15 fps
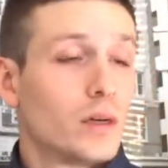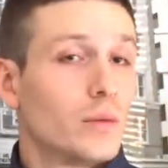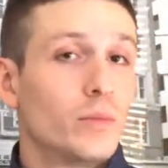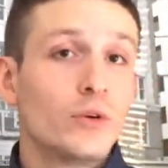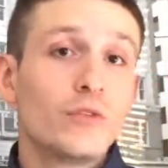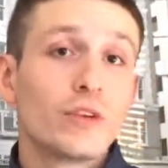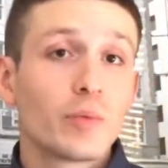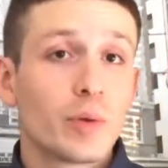
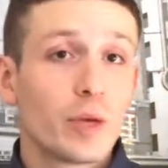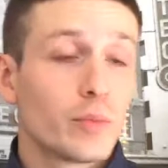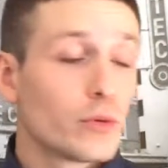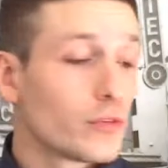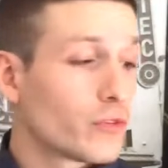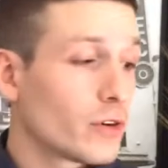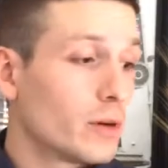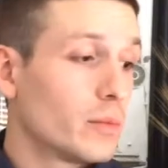moving people
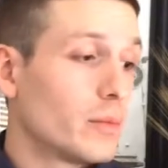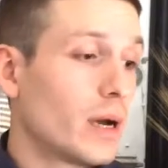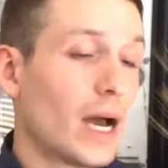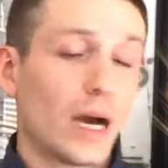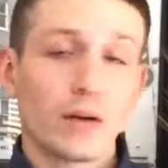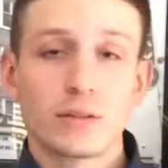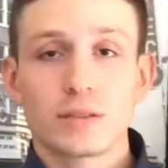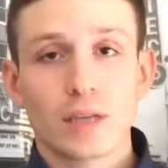from
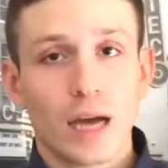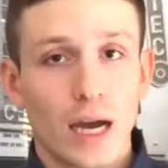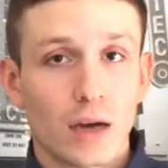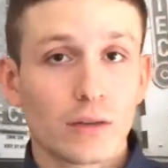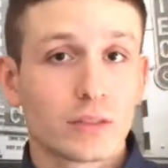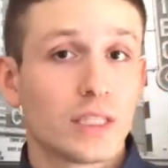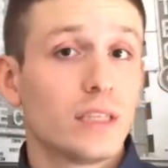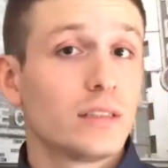house to
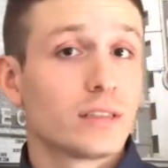house here